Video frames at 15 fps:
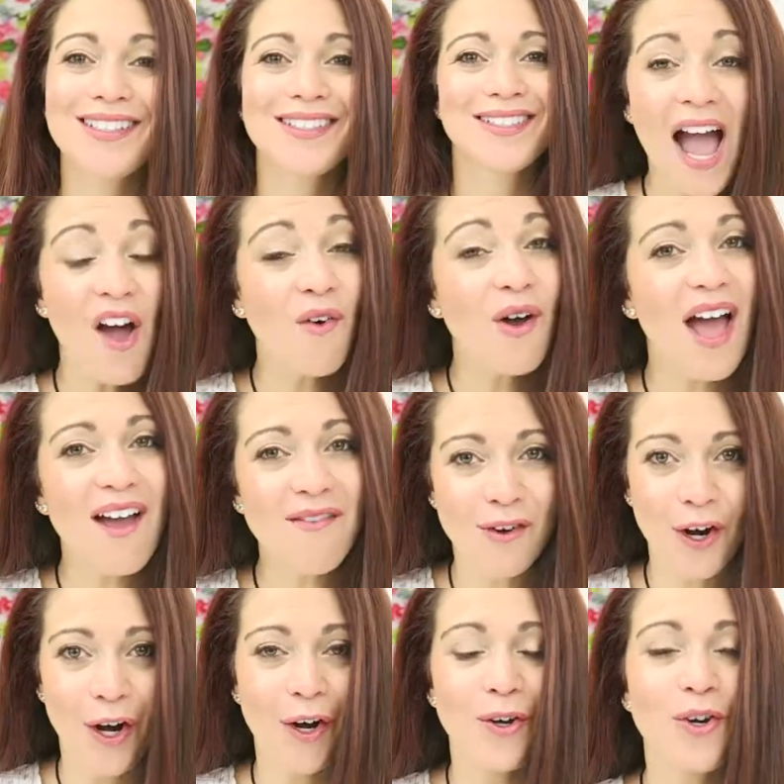
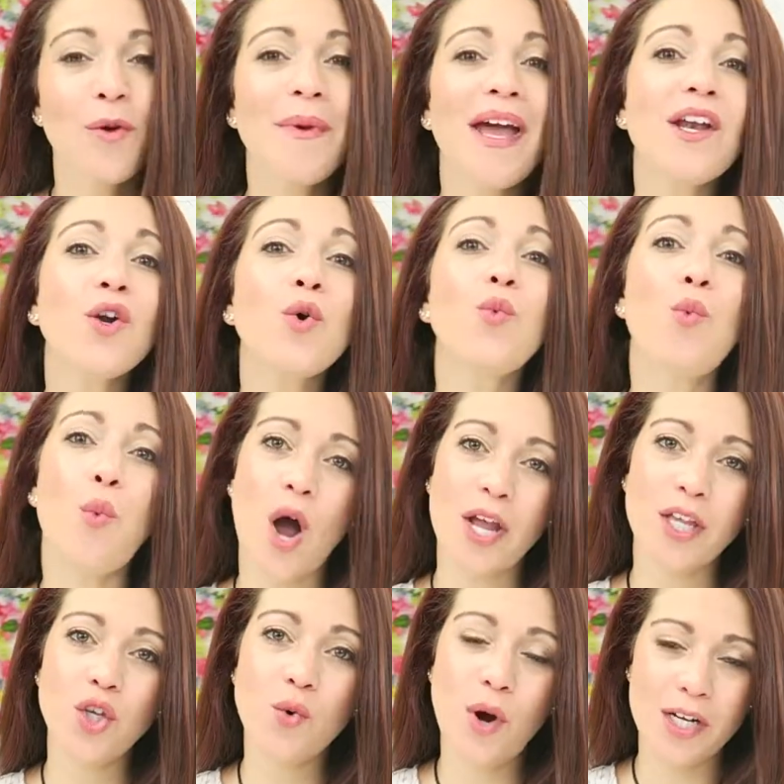However, no matter
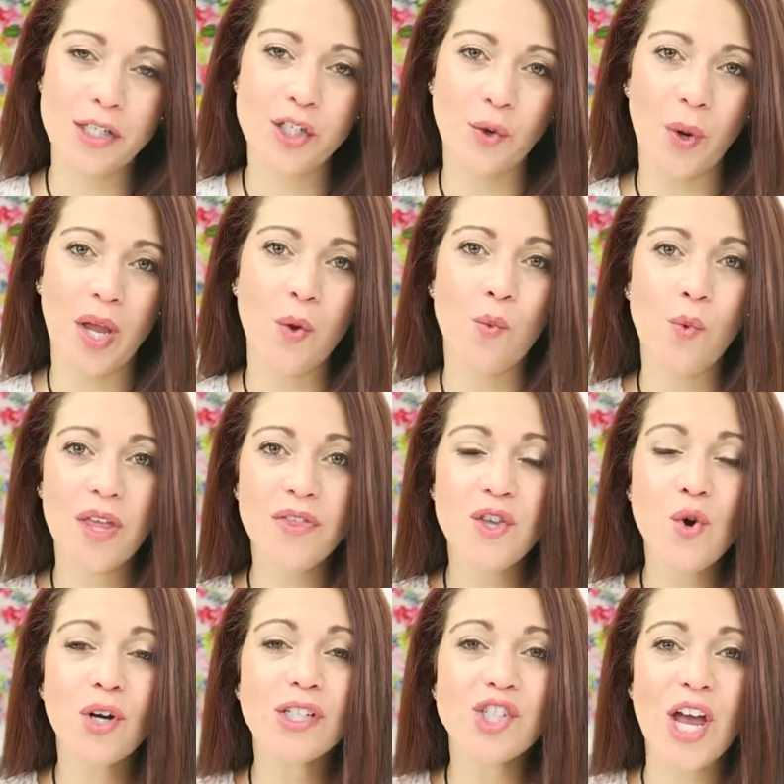what you are doing with your